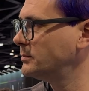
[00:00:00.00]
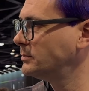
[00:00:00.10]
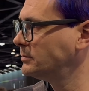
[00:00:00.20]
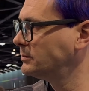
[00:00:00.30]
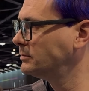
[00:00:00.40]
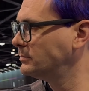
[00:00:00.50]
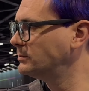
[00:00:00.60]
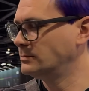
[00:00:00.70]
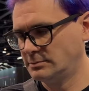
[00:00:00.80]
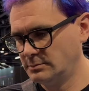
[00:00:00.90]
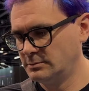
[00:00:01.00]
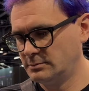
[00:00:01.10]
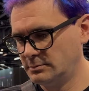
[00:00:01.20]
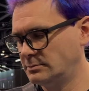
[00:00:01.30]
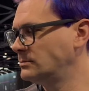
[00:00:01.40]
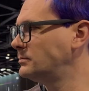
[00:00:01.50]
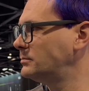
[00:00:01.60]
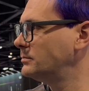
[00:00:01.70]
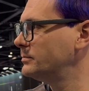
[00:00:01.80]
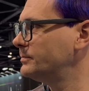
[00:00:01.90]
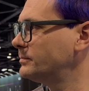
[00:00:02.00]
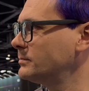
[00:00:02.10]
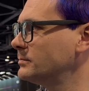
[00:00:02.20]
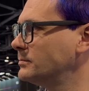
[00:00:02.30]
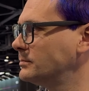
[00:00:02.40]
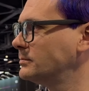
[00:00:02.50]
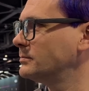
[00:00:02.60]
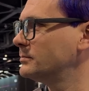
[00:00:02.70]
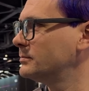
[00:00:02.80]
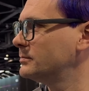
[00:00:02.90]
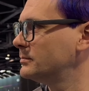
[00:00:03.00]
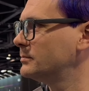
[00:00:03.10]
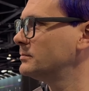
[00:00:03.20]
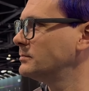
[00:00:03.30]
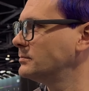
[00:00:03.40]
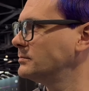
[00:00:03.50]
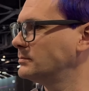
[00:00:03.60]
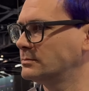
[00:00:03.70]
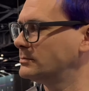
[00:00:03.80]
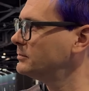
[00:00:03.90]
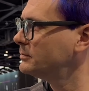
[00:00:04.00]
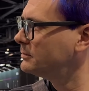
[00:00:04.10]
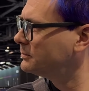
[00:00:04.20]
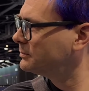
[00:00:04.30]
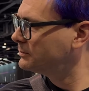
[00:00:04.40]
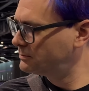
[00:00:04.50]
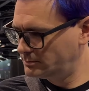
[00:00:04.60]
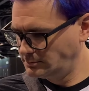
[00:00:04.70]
No words are spoken by the person on screen.